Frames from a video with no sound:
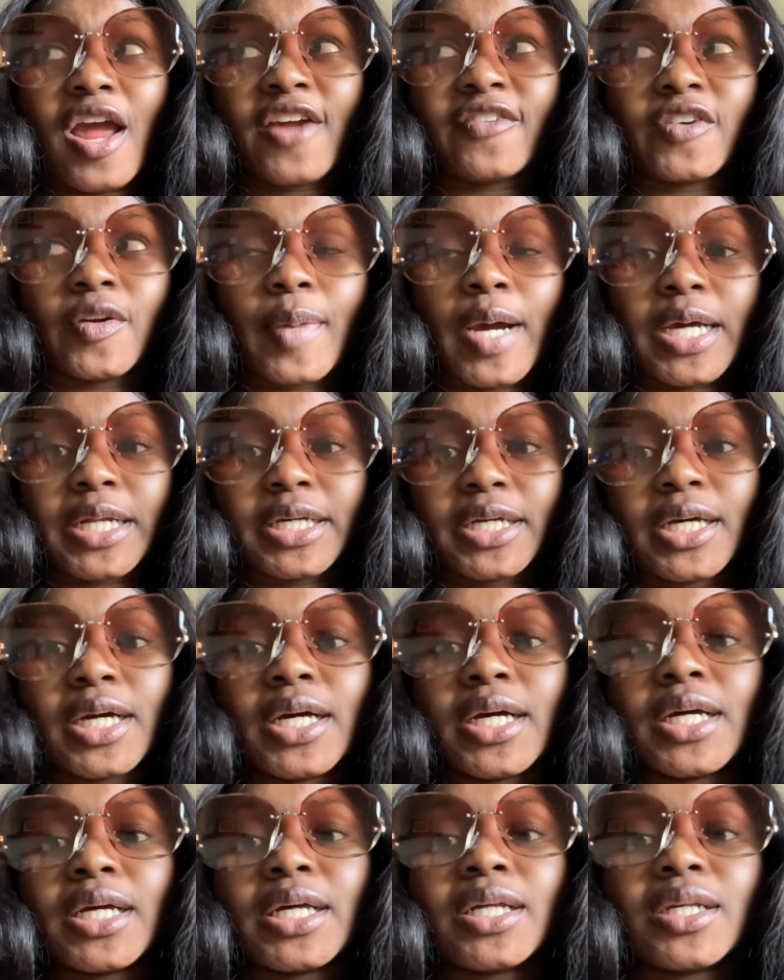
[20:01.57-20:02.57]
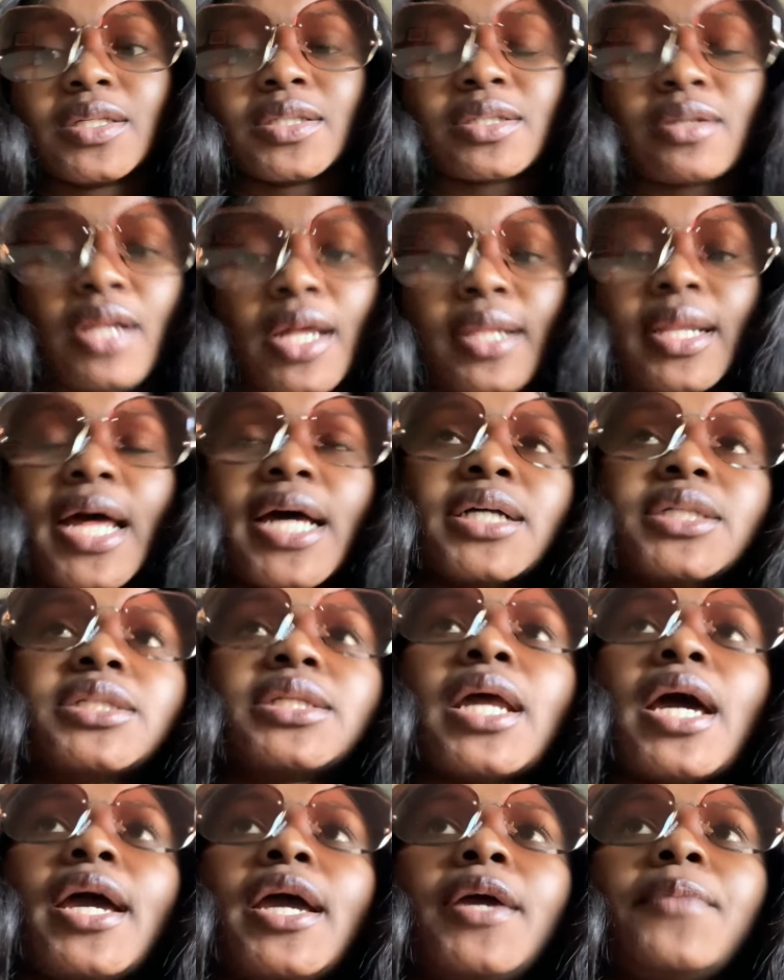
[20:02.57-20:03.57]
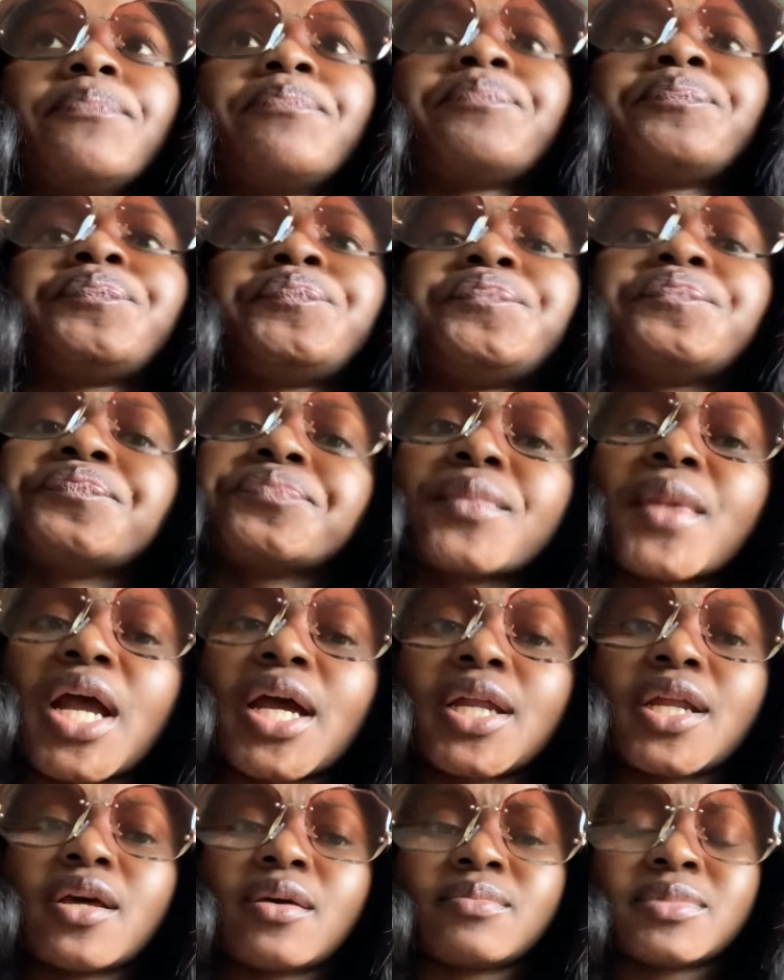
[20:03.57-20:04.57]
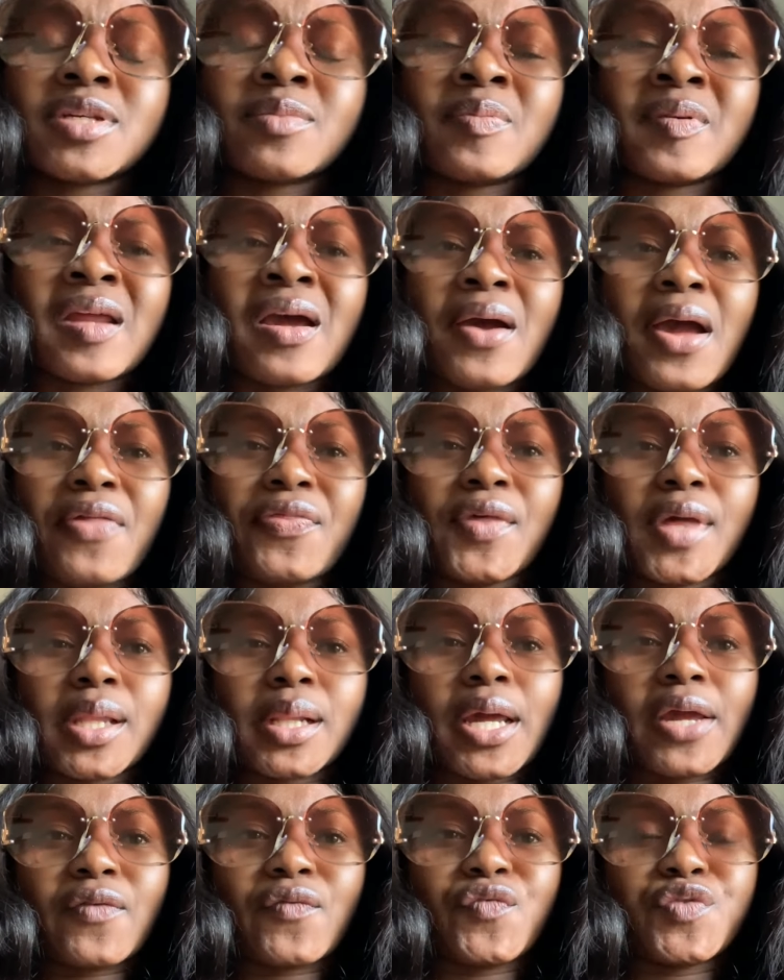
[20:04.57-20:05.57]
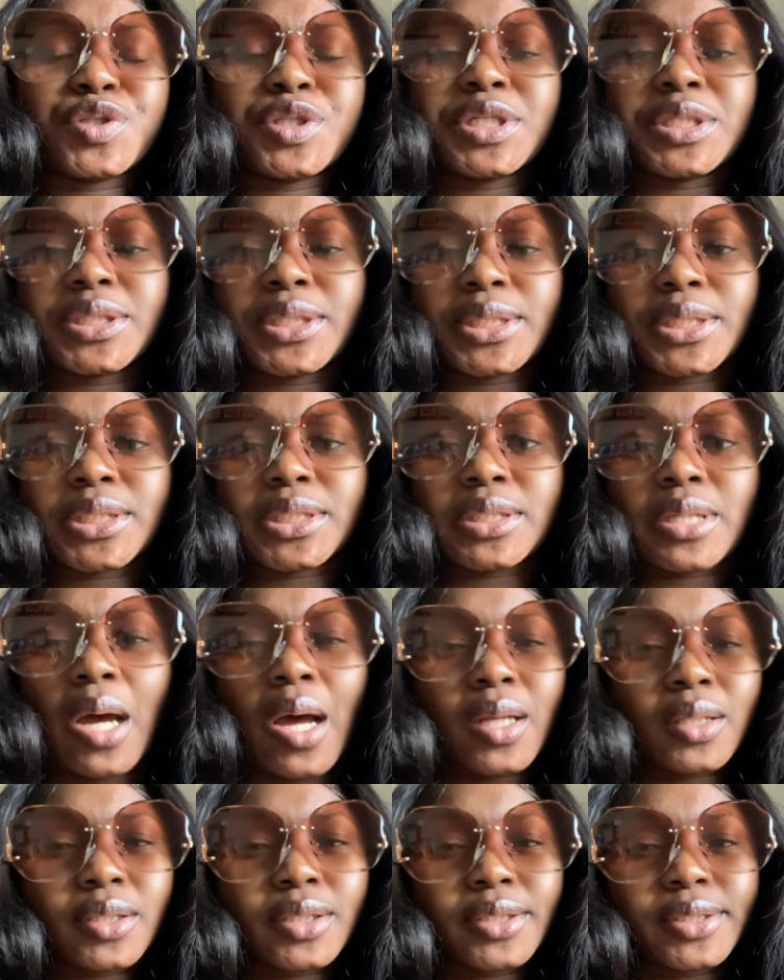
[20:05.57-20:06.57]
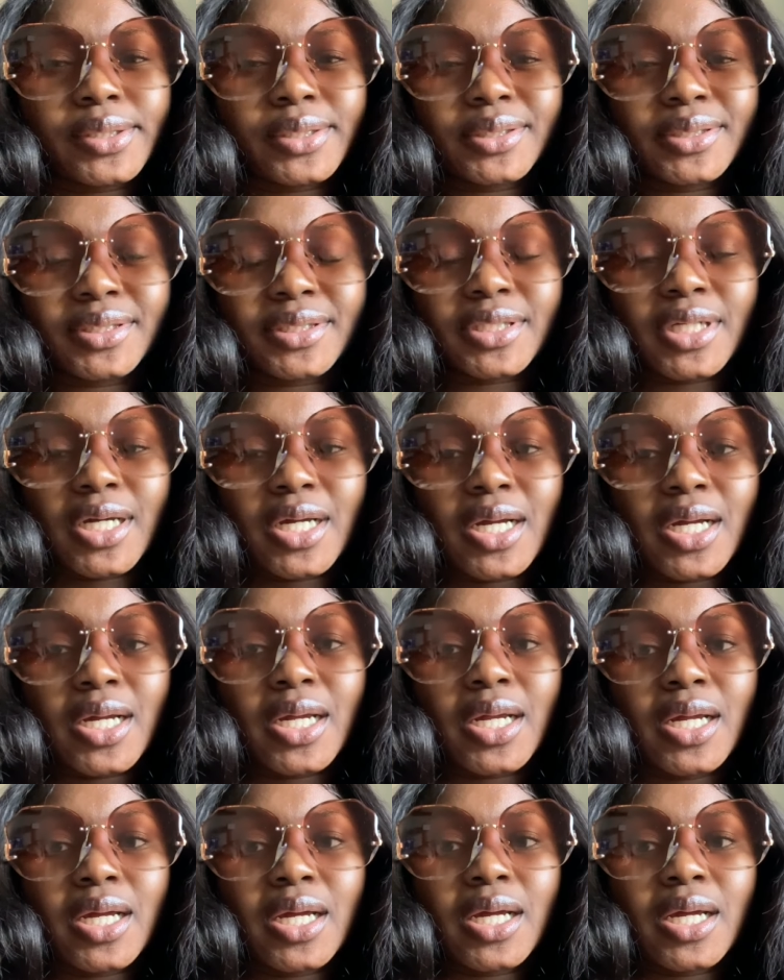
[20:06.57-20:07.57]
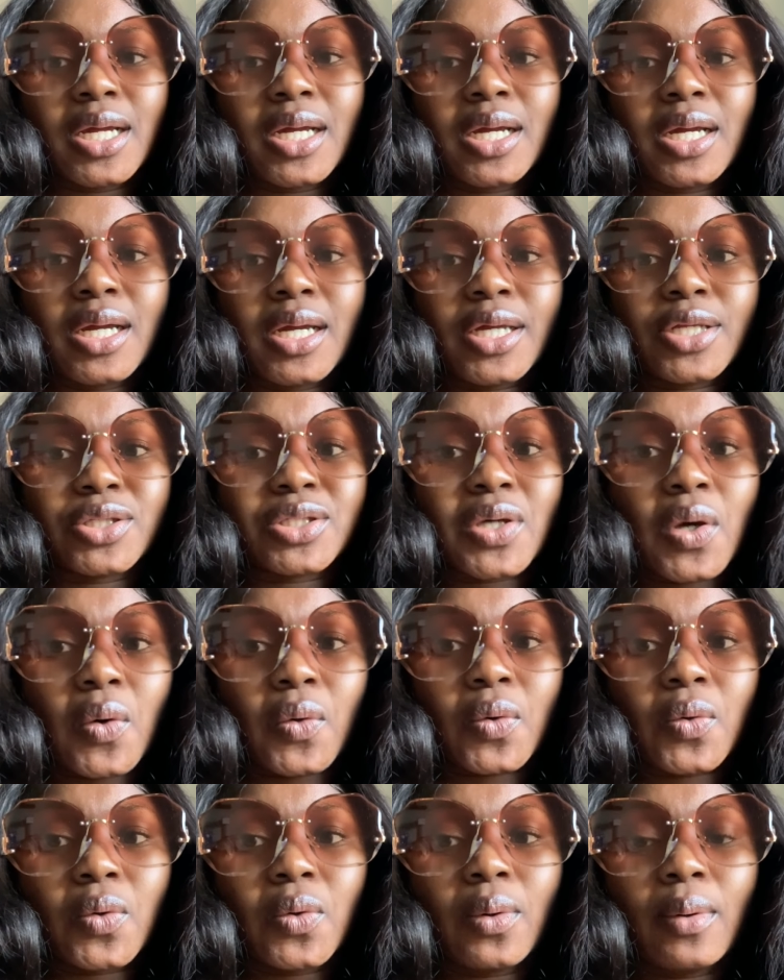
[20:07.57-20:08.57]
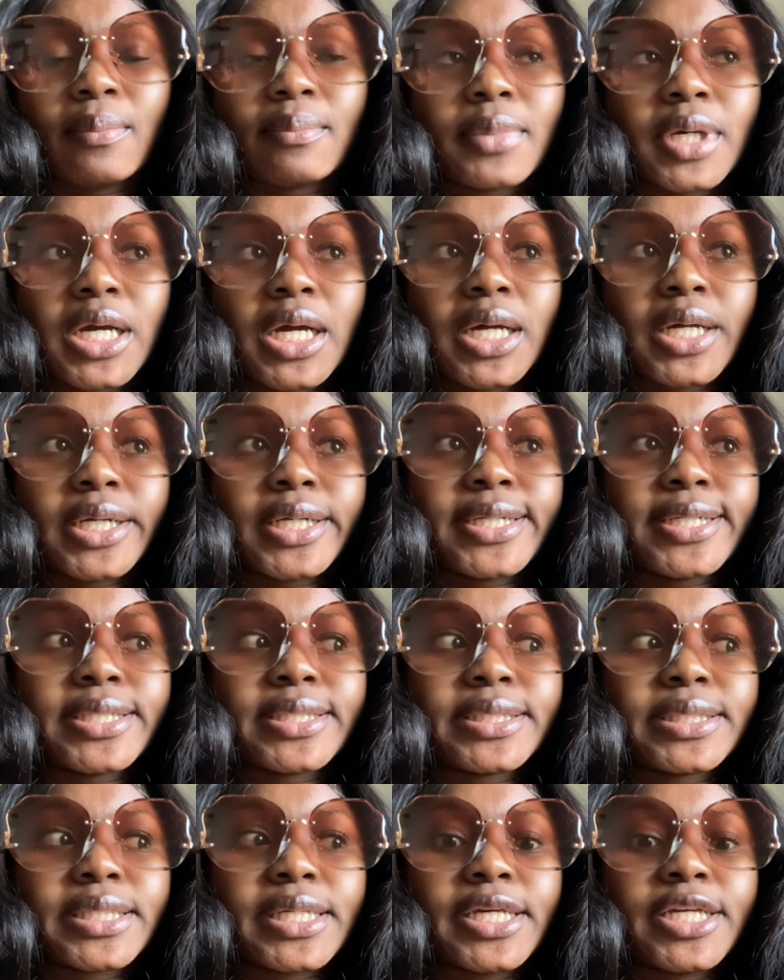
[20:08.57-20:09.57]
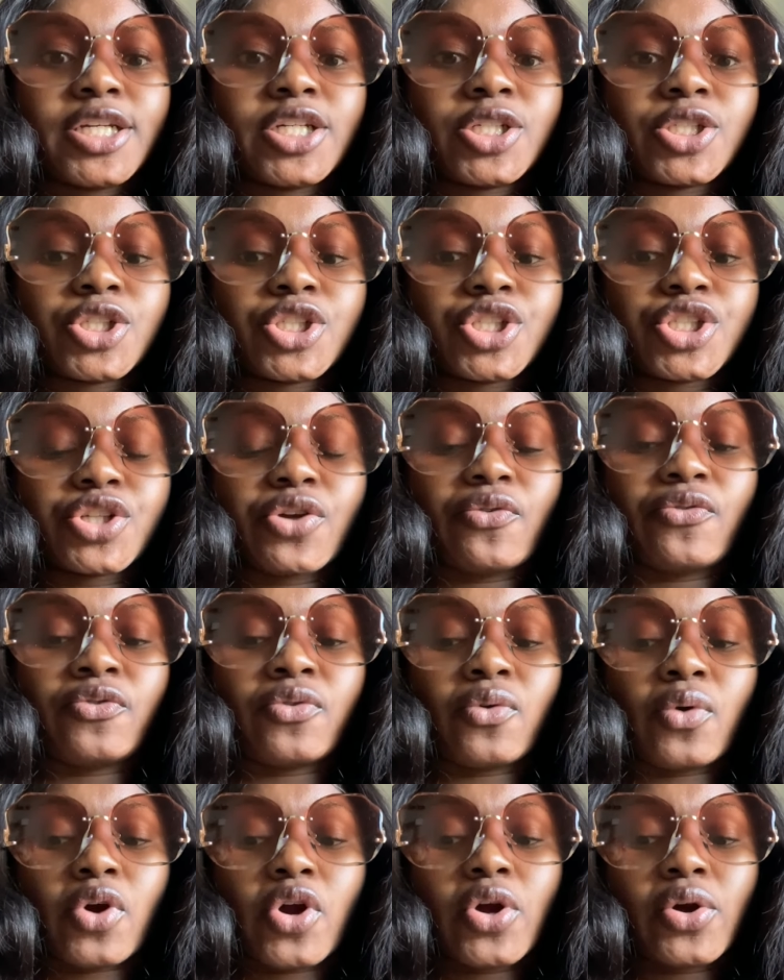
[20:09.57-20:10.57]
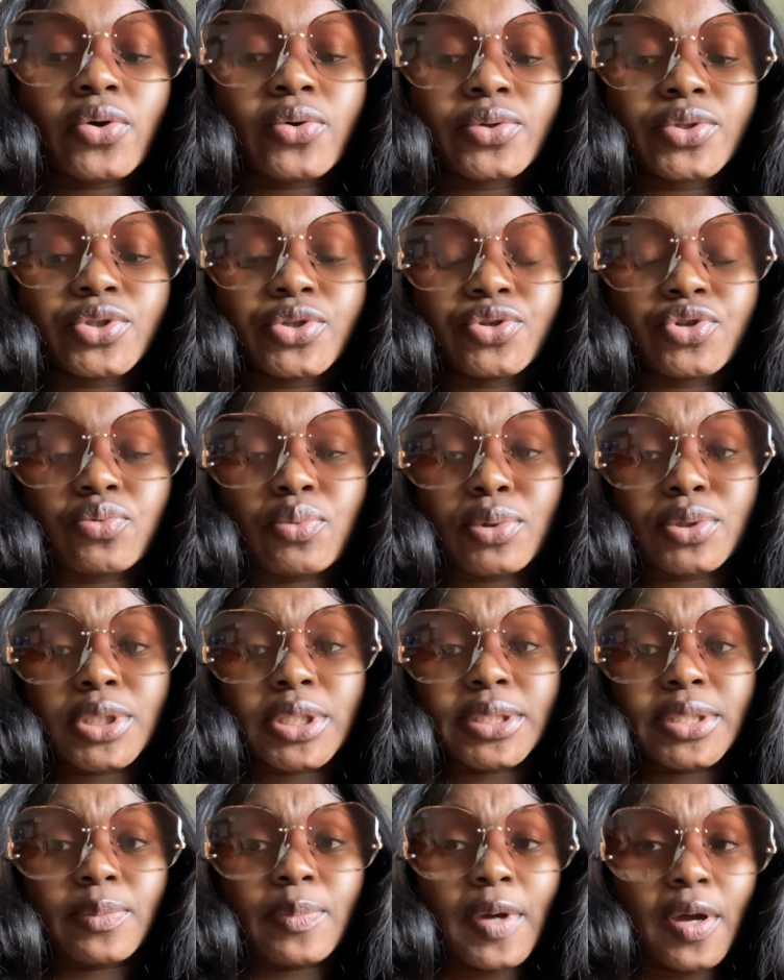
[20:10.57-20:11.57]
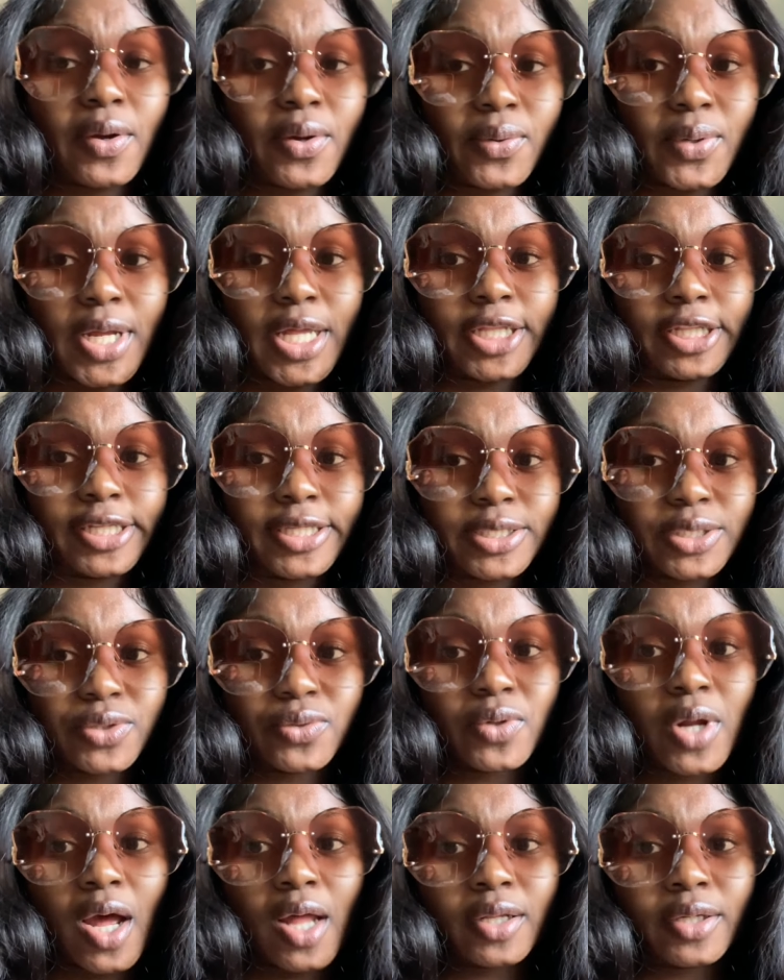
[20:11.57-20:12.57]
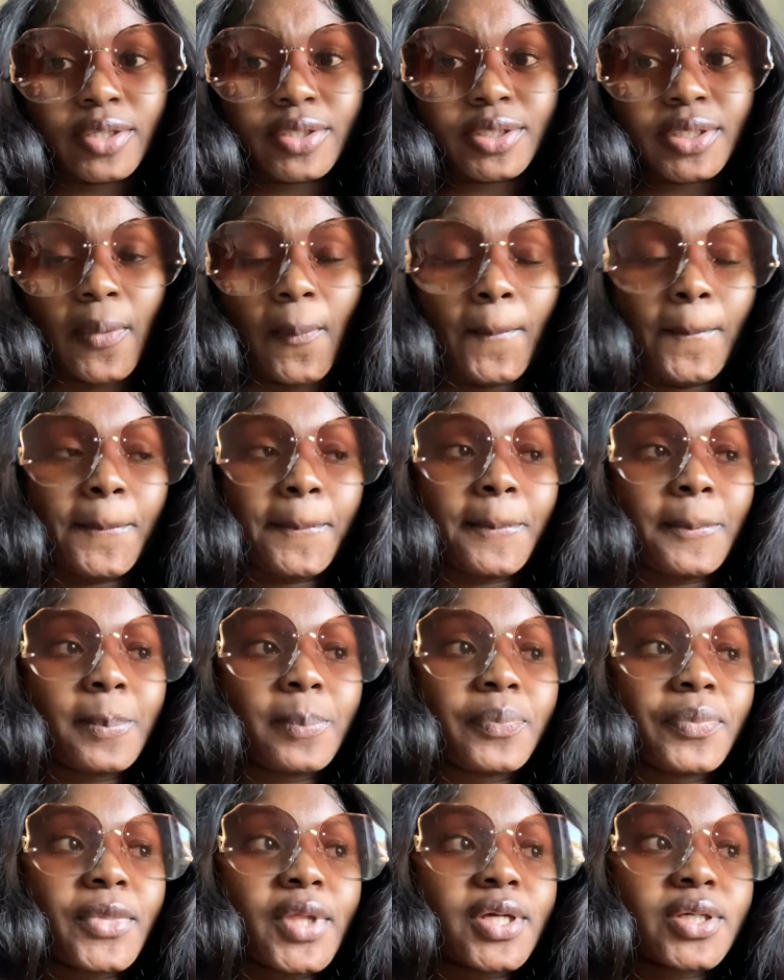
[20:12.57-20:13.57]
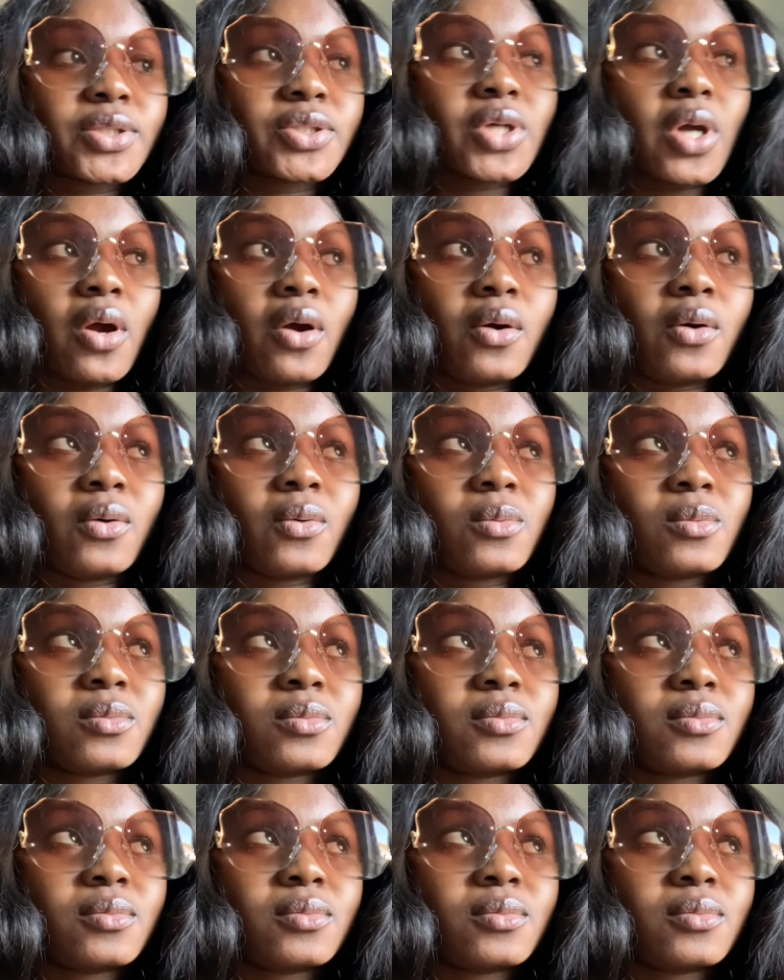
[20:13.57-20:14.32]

everybody. So, like, last night, I ended up tipping out, I think, like, $56 in total. Because each floor host, you're supposed to tip out at least $2. So,